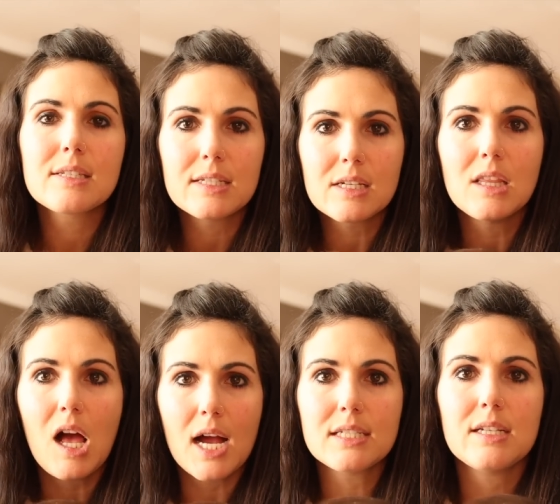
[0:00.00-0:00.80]
It's a
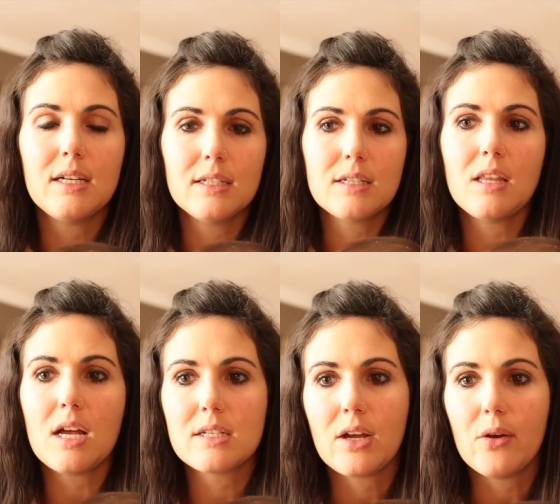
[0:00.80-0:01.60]
lot
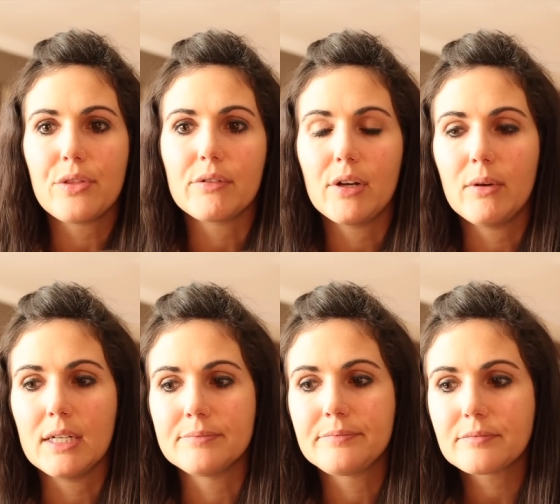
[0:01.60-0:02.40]
to go through,
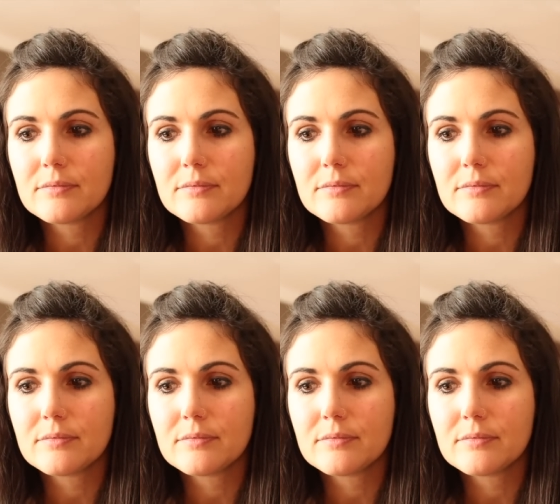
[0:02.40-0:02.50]
and